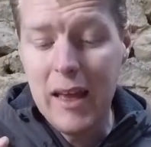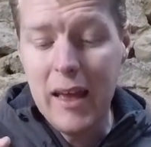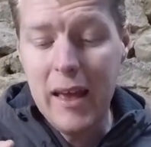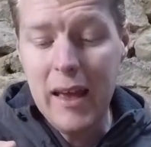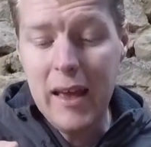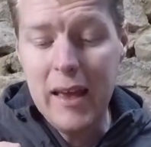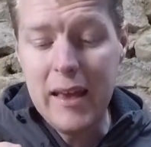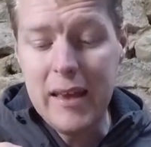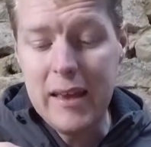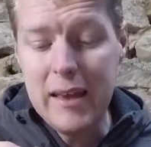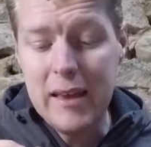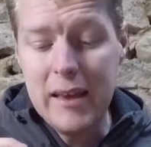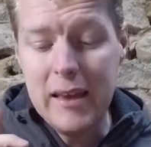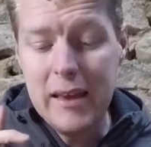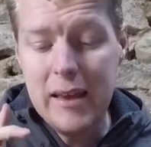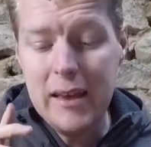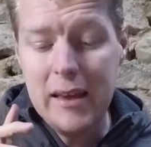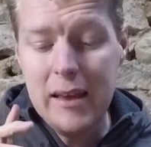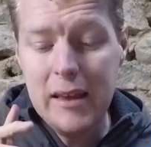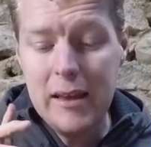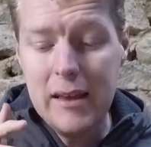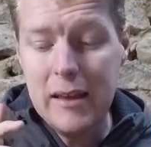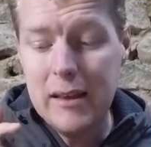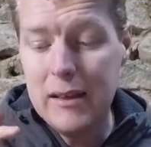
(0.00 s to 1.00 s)

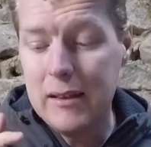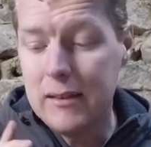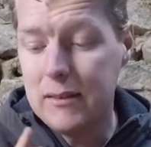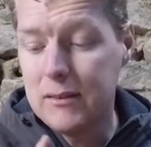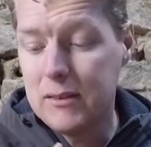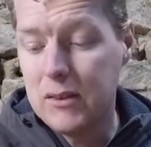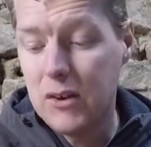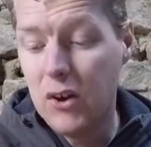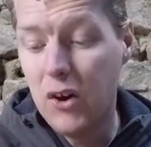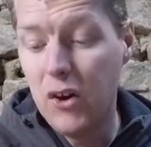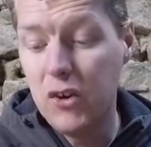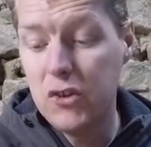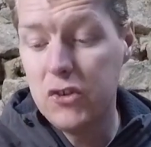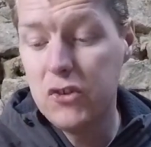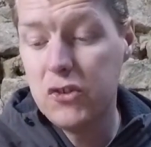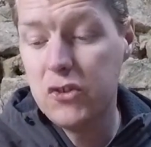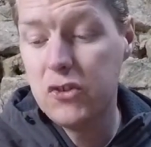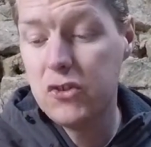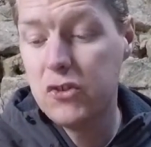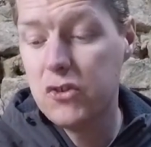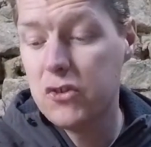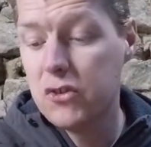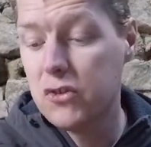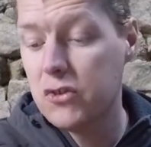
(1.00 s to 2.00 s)
It
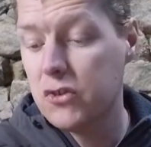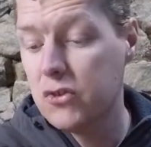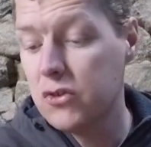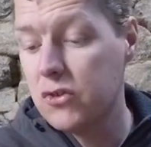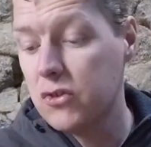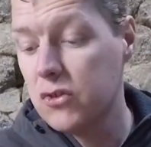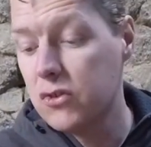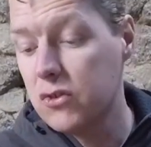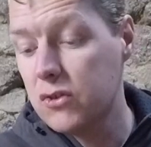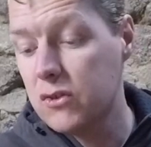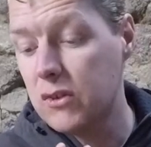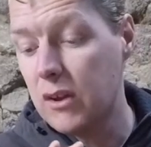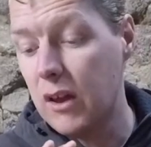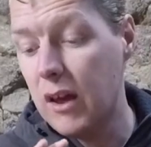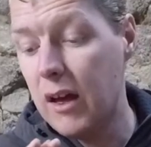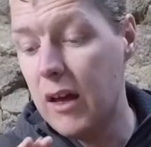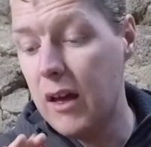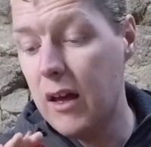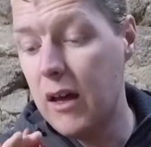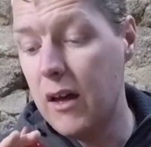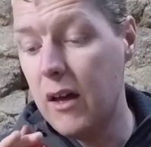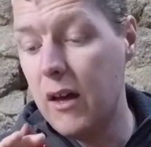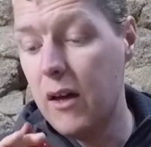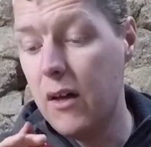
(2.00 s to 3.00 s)
cost
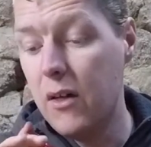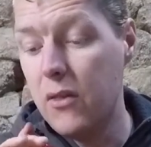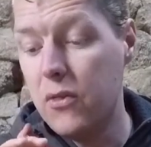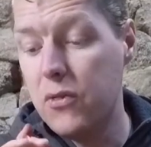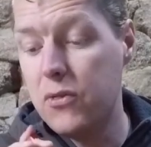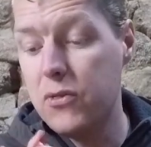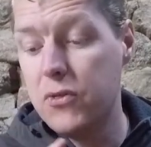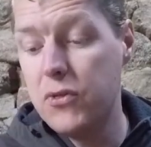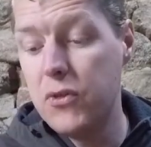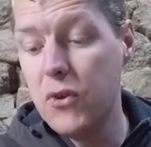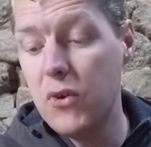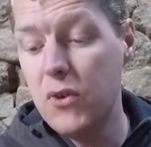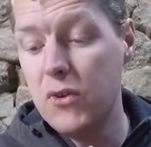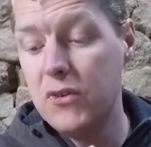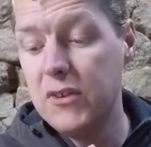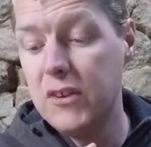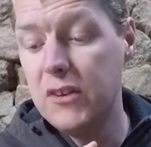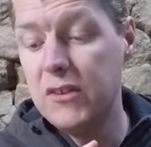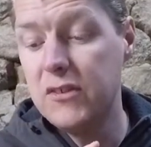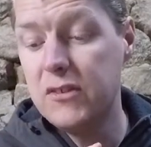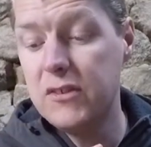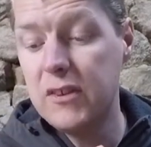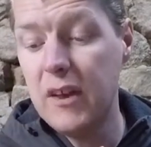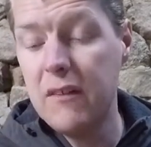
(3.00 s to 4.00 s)

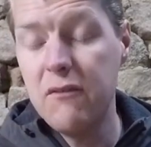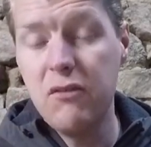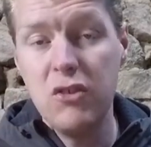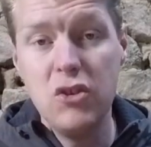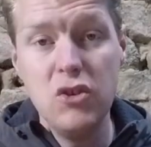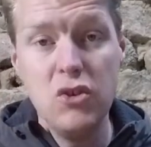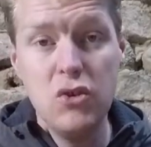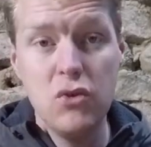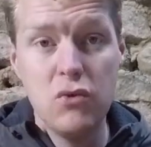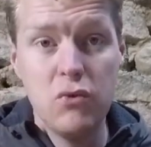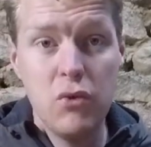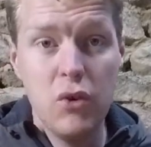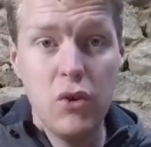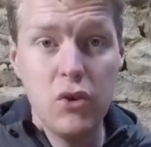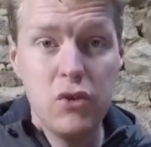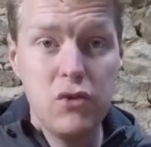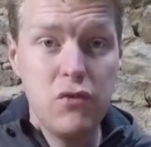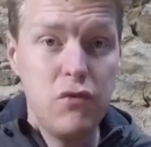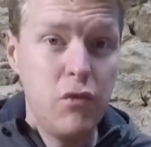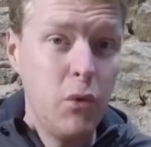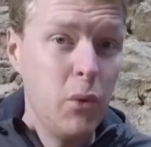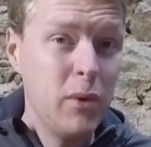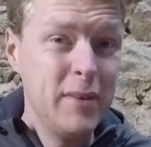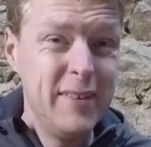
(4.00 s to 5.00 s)
37
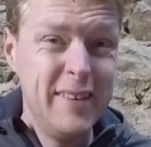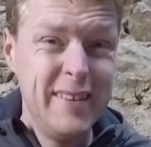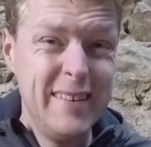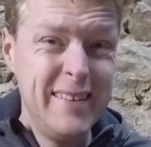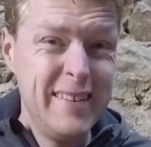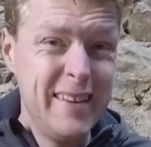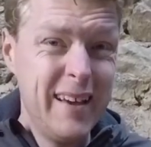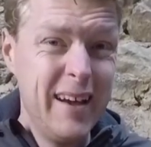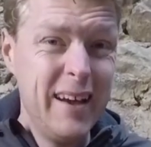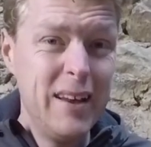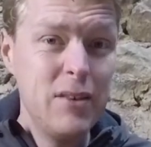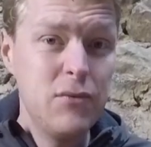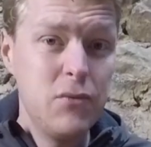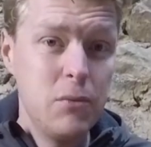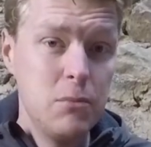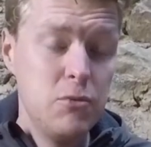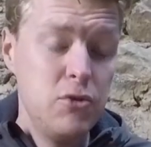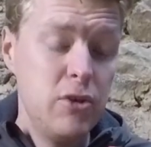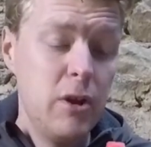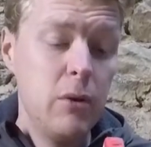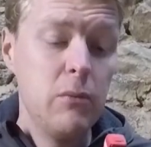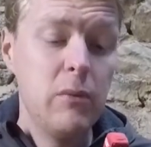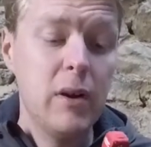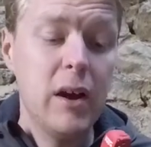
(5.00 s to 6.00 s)
€49 from
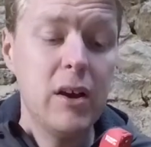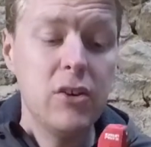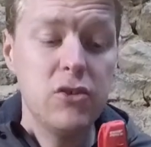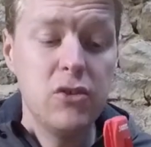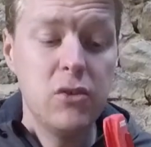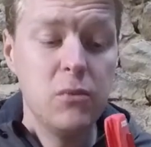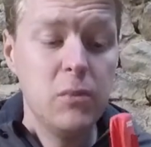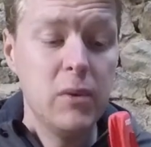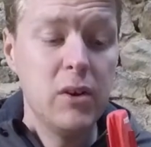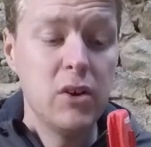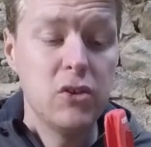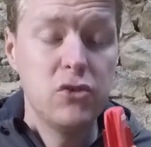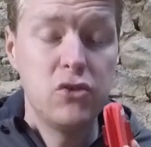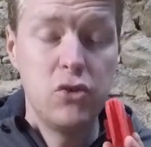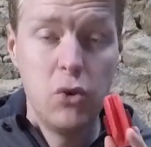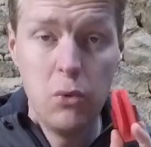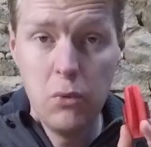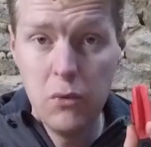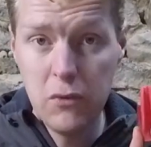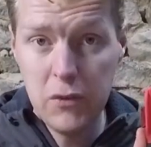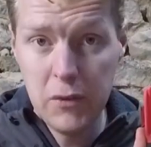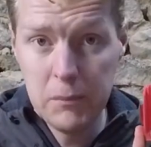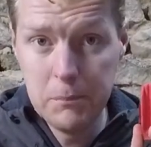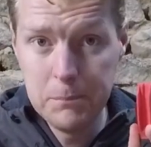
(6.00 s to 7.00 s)
Chain Reaction. We got 2
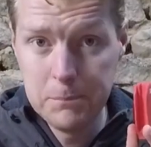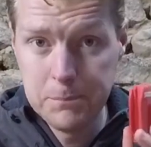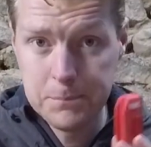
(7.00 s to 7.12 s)
of them.